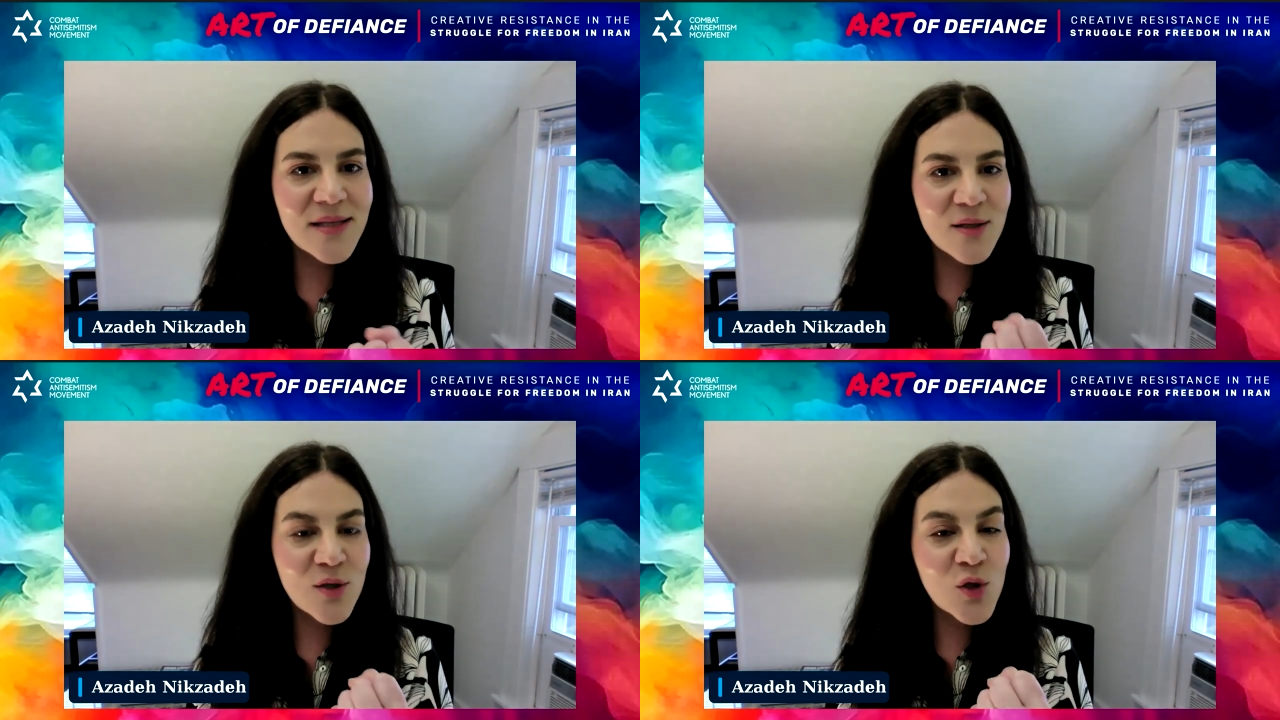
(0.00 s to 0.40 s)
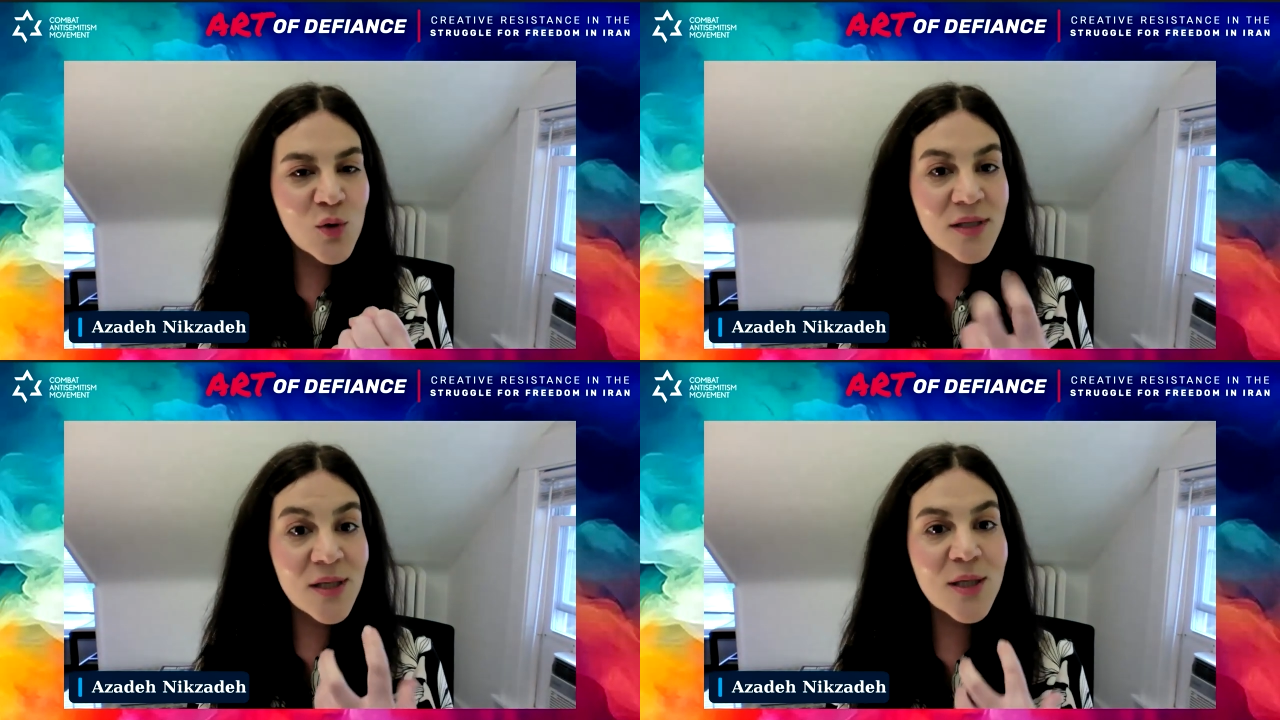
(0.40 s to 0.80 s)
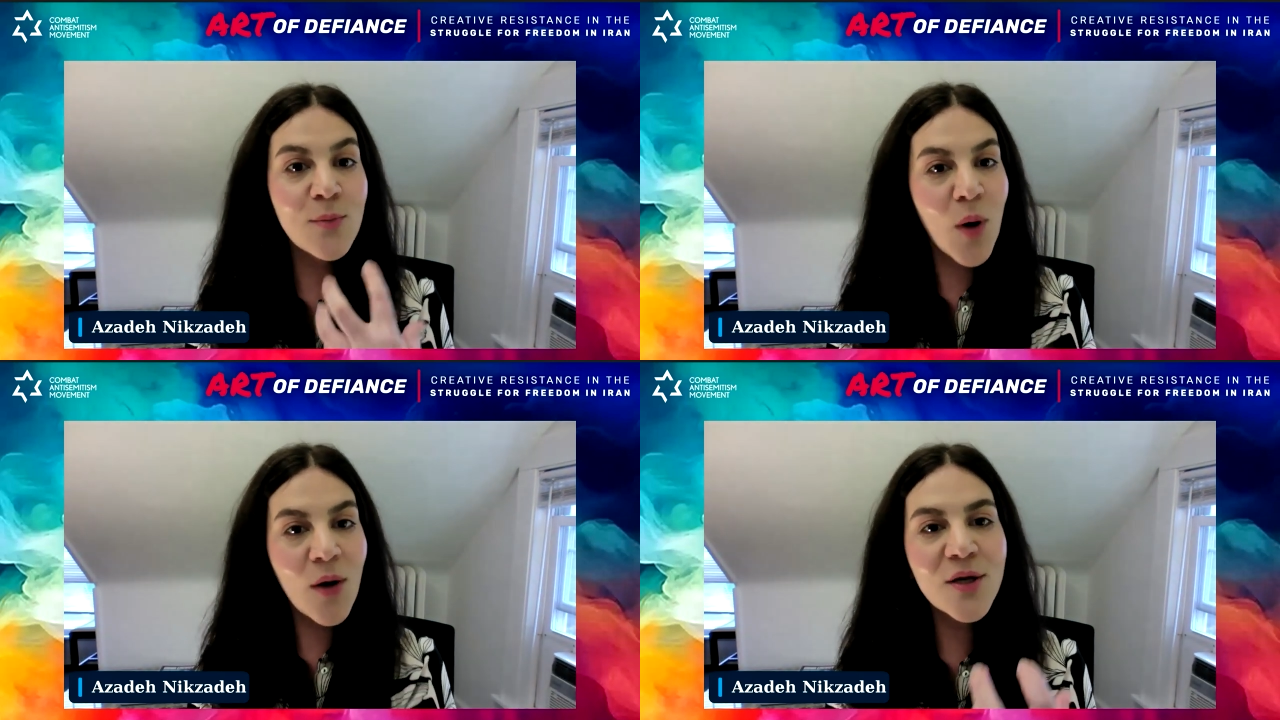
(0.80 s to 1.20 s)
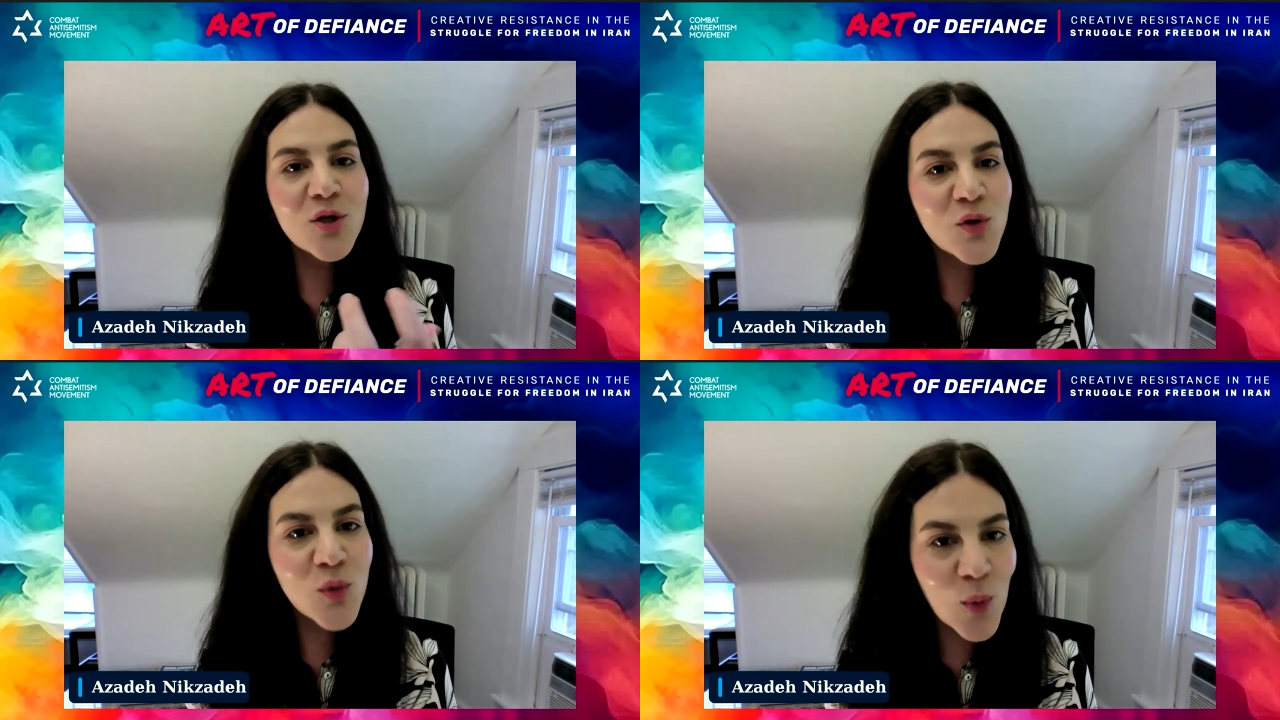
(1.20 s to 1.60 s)
as a
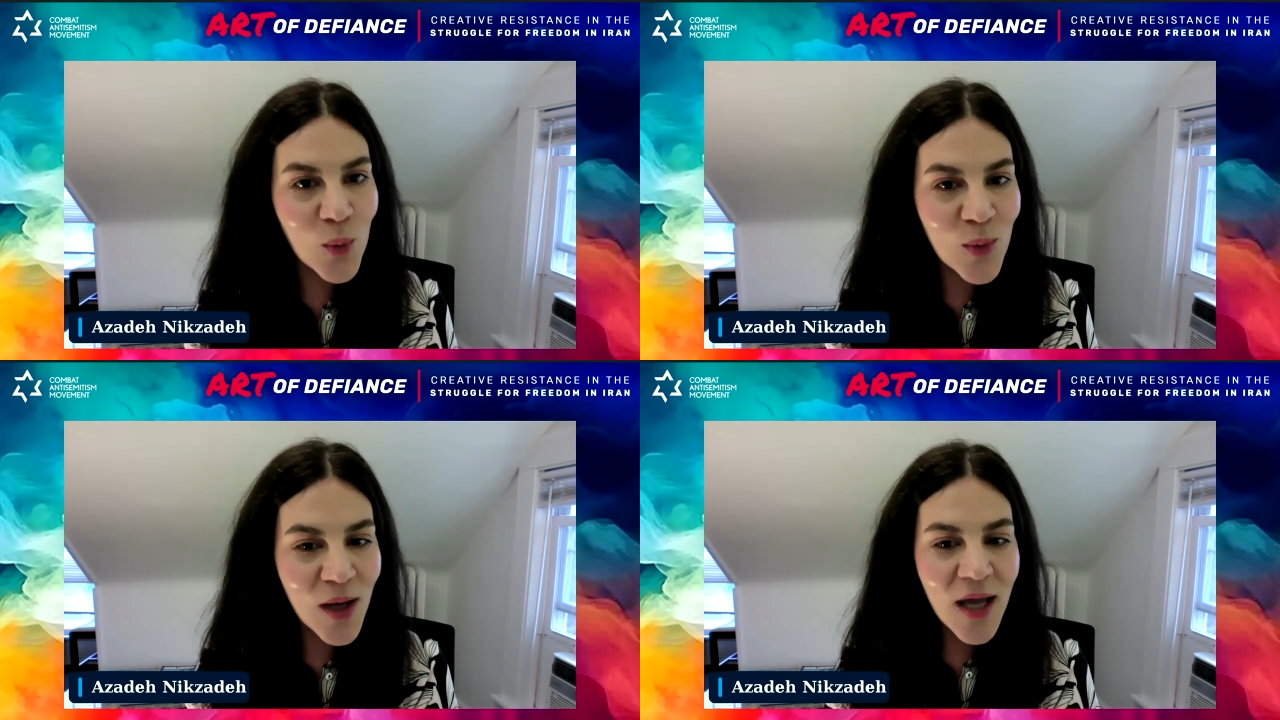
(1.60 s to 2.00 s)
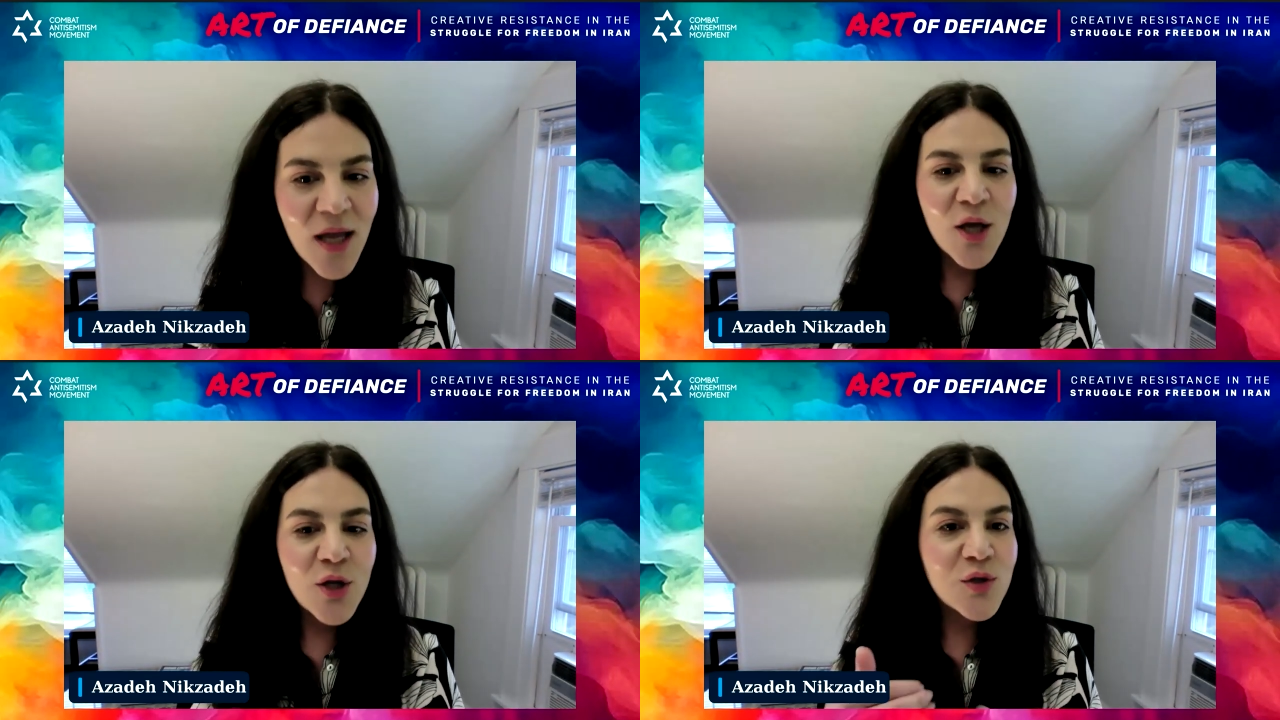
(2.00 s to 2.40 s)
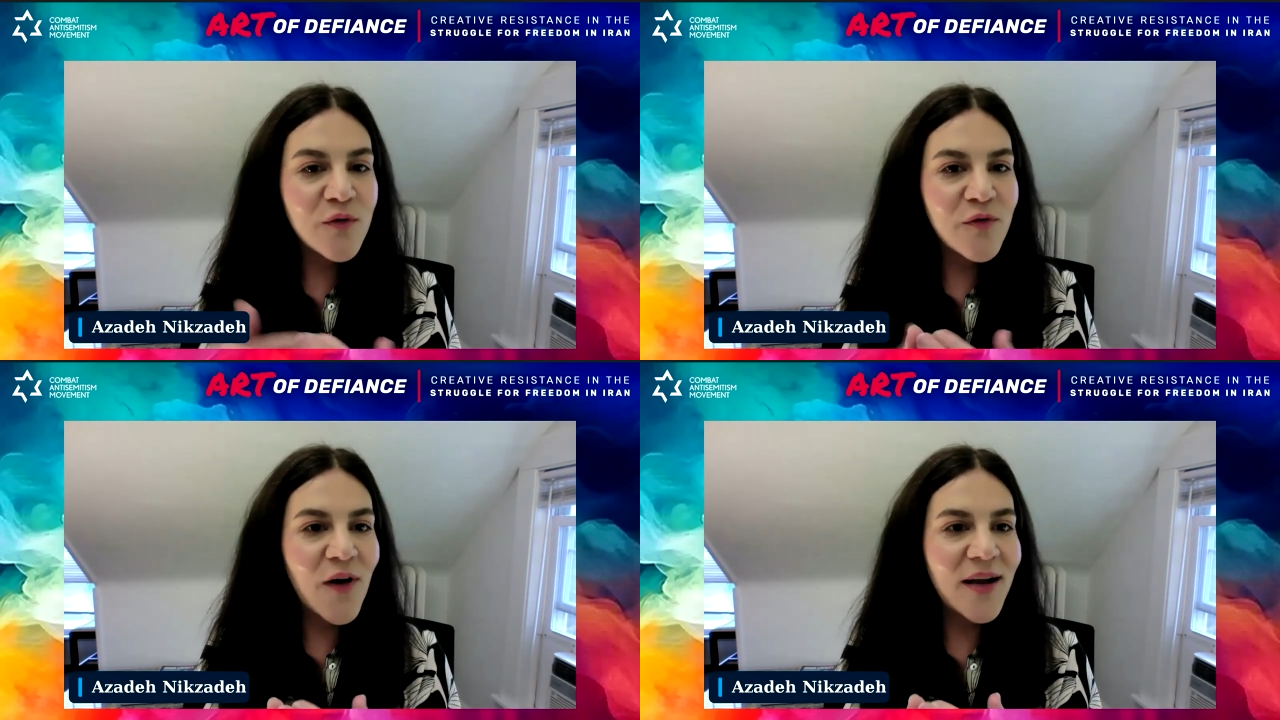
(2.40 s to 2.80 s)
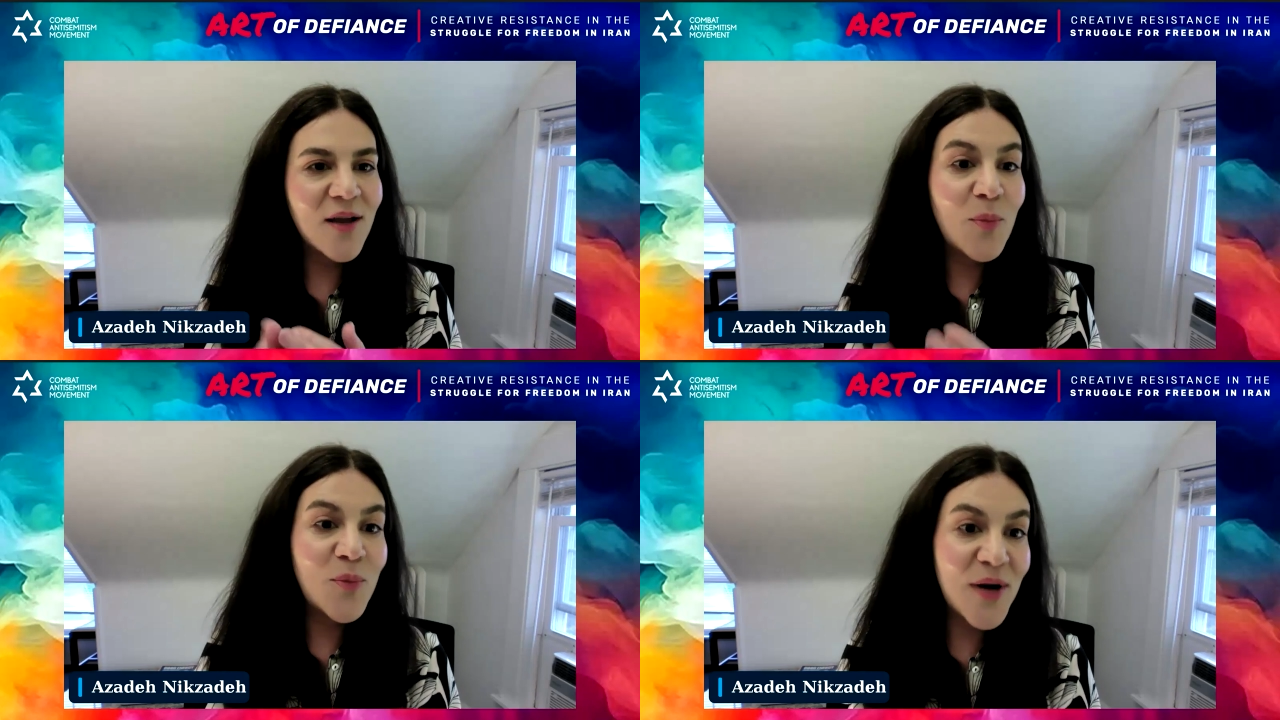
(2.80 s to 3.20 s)
symbolic tool to
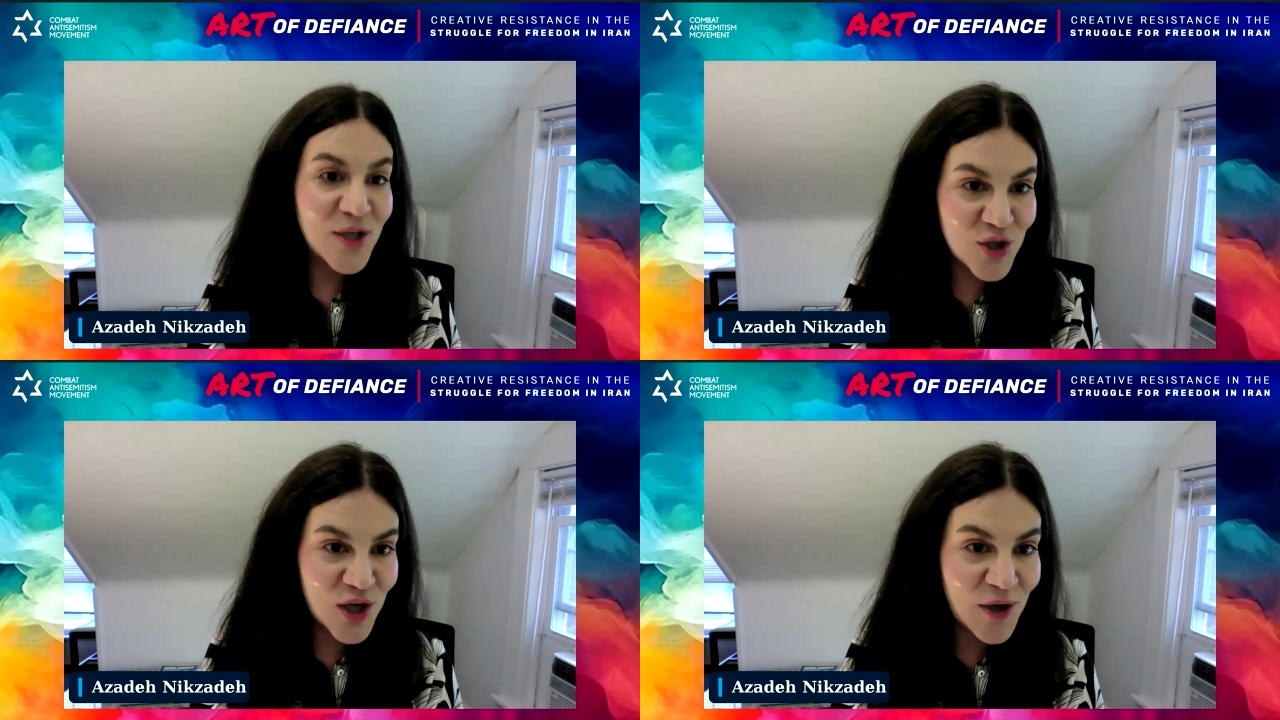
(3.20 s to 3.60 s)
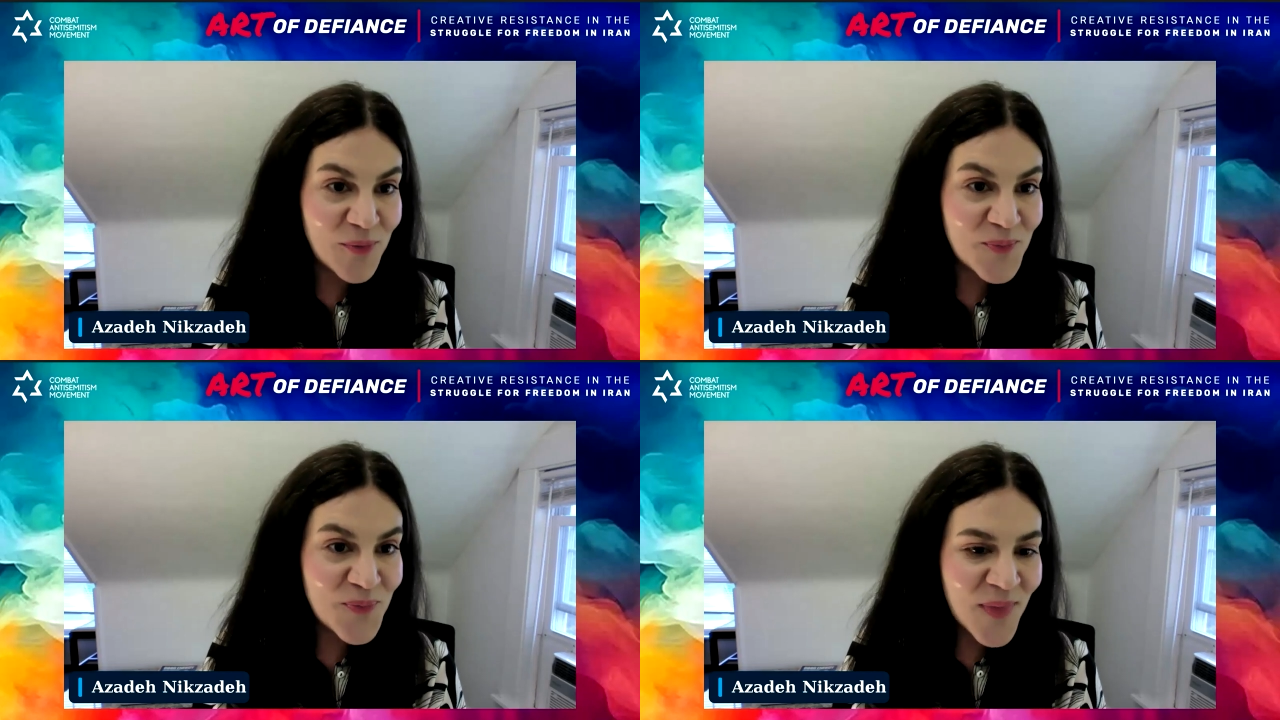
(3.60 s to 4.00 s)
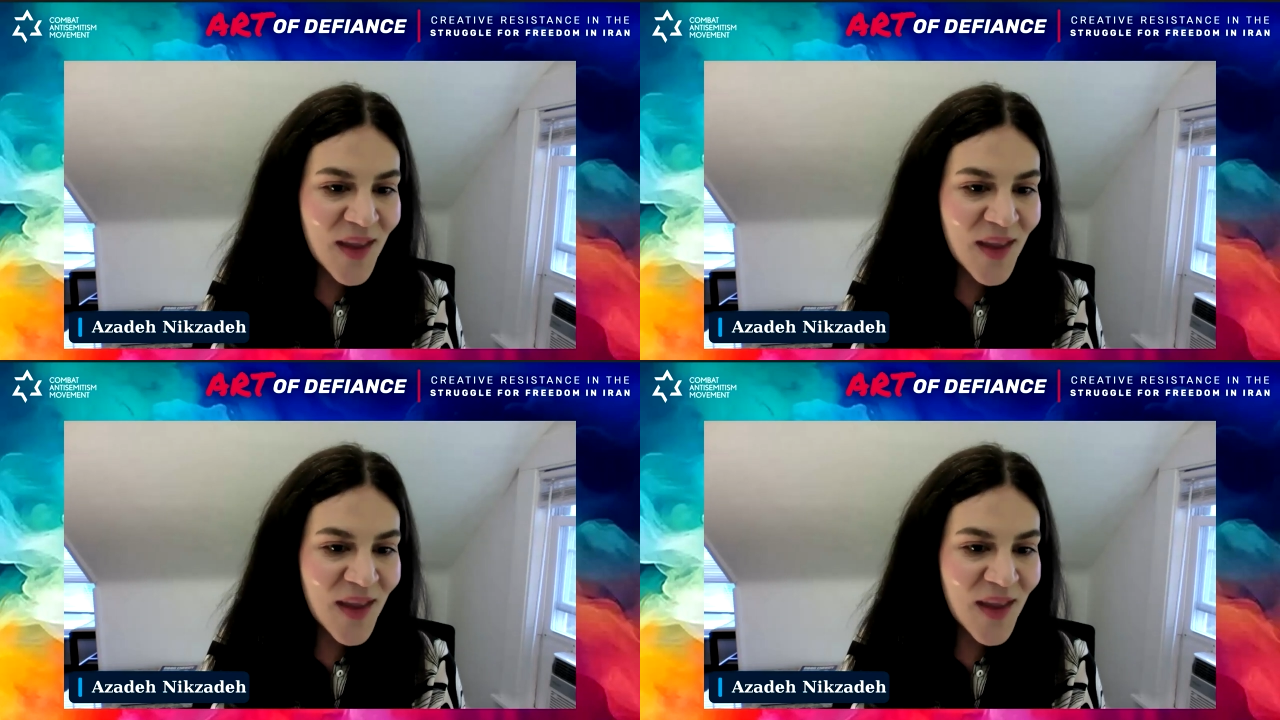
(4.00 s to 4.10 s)
fight oppression